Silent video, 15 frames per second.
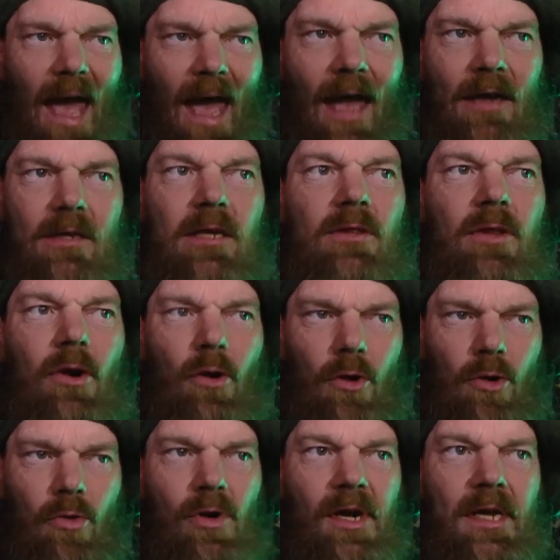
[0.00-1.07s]
And in their
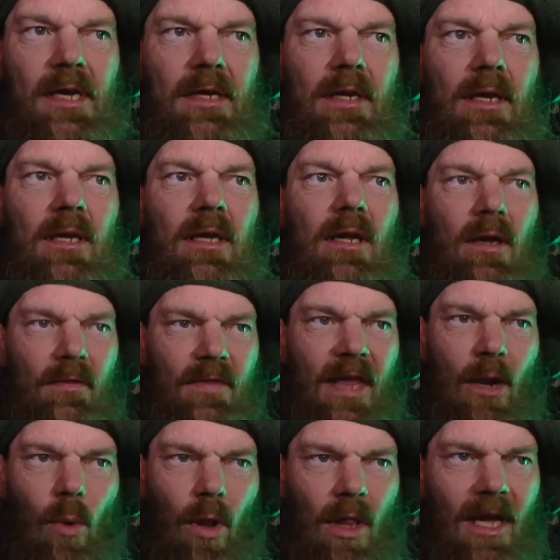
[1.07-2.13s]
greed
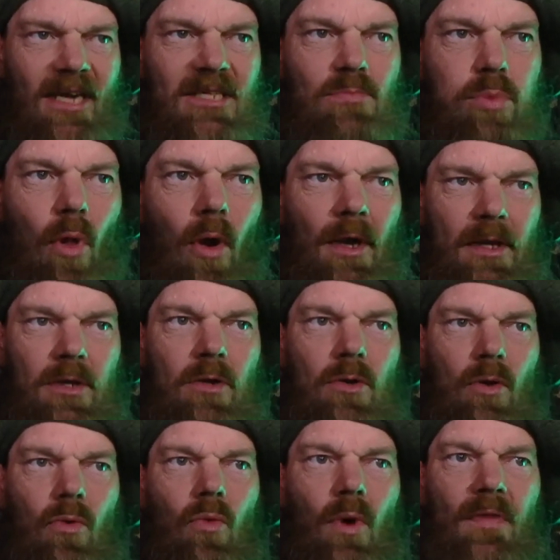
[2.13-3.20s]
they will exploit
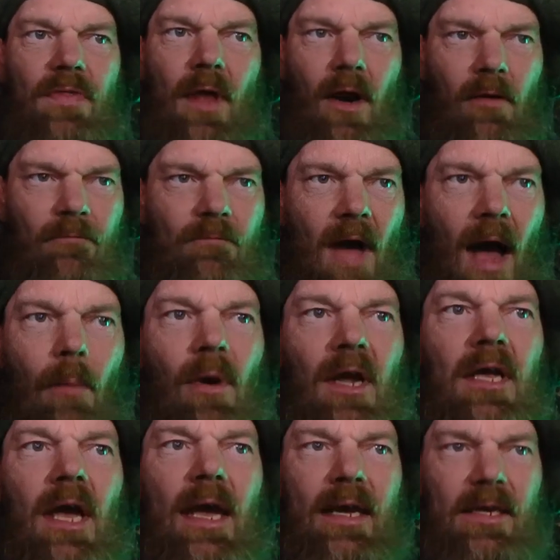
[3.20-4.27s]
you with their
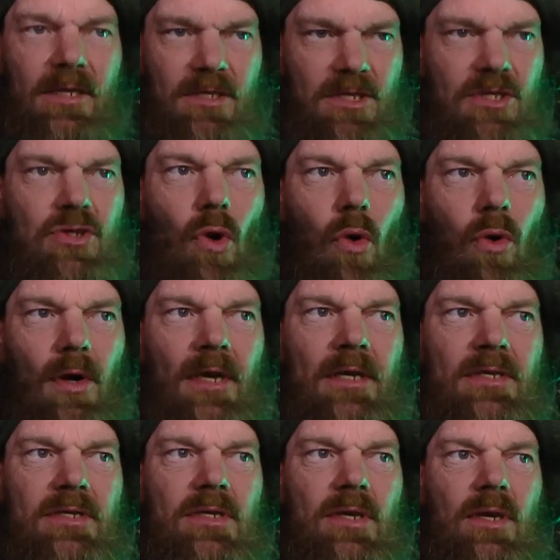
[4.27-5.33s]
fabricated
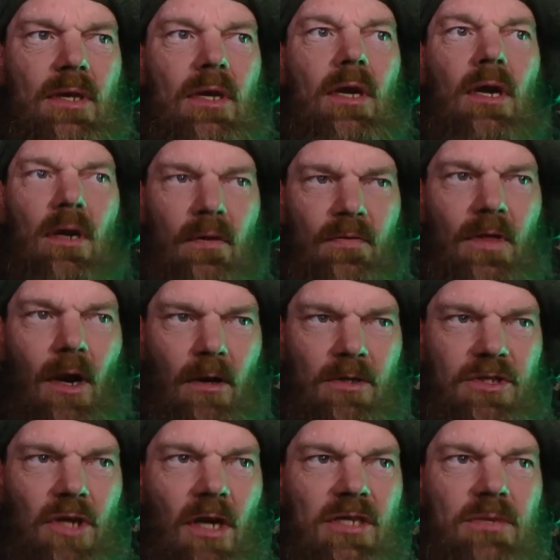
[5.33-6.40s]
stories. Their
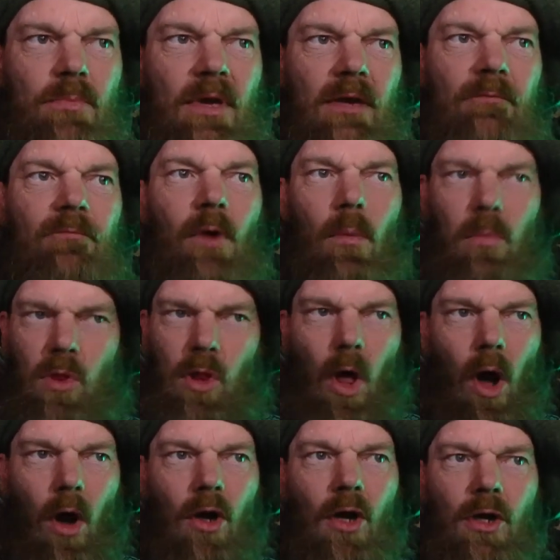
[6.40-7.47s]
judgment from
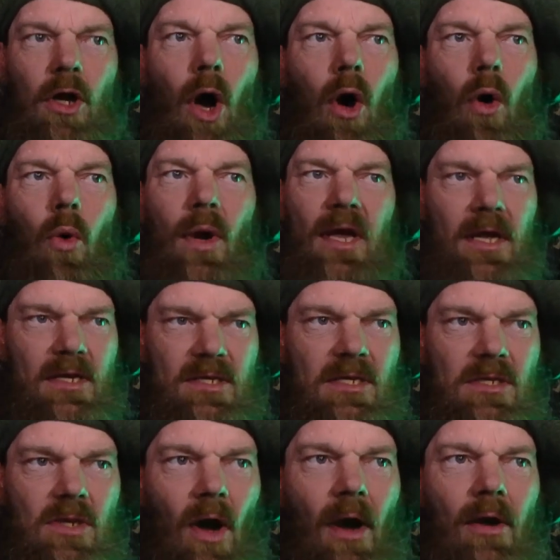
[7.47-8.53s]
long ago
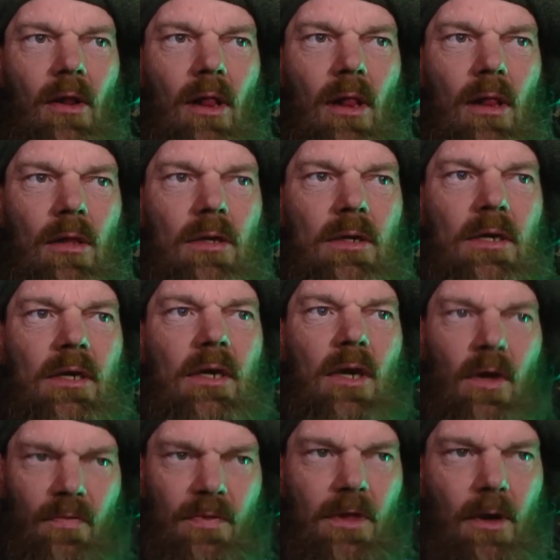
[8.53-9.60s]
isn't idle.
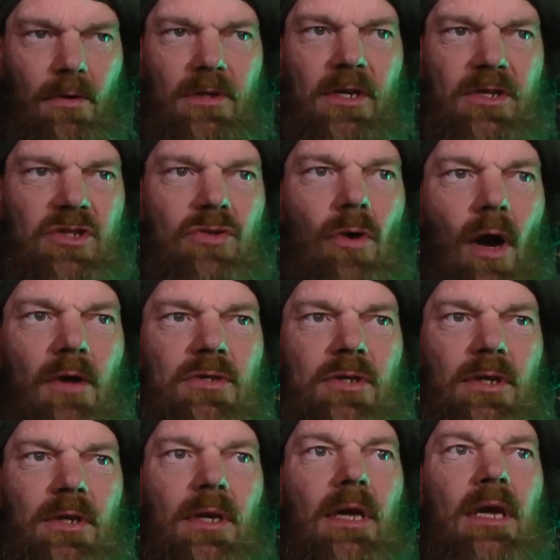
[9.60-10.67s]
Their
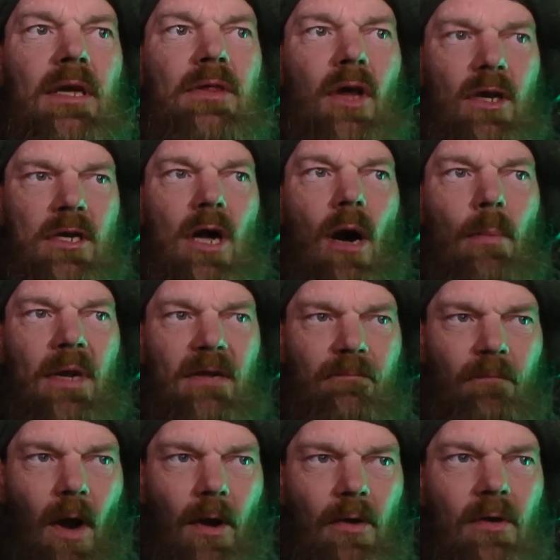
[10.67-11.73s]
destruction in the coming
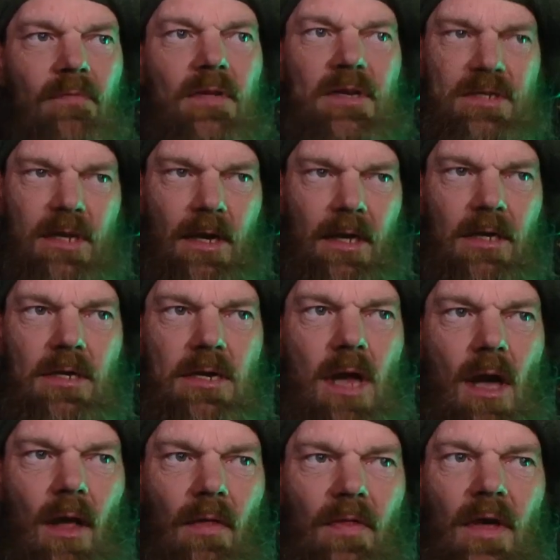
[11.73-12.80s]
fire of the second
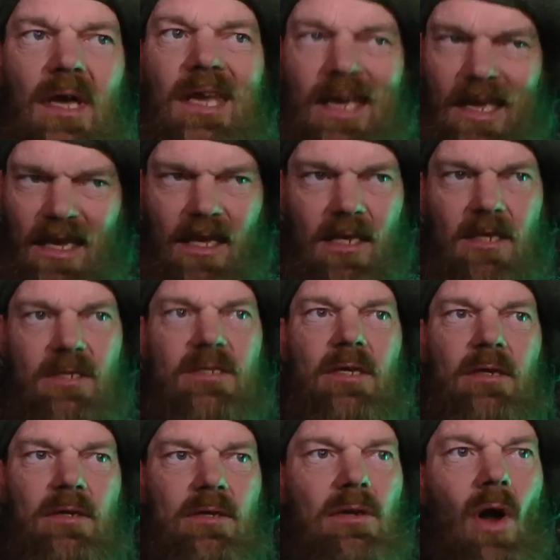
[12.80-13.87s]
death
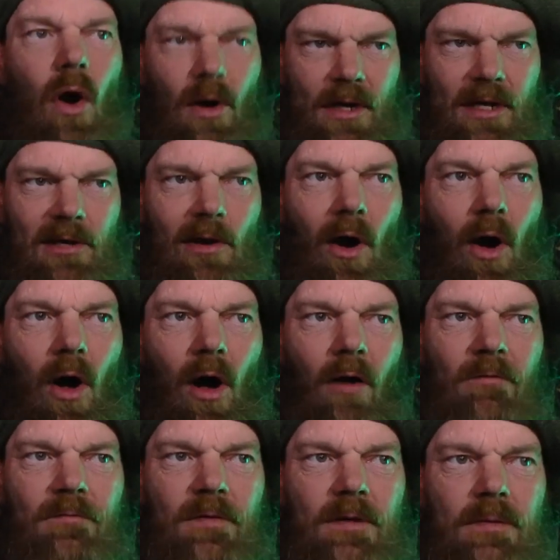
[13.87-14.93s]
isn't nodding
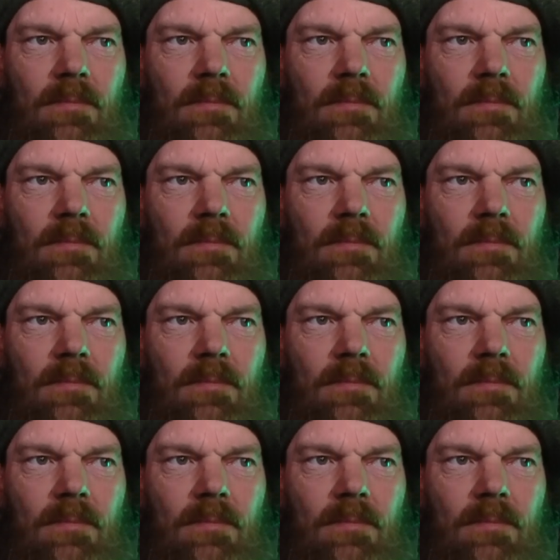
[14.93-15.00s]
off.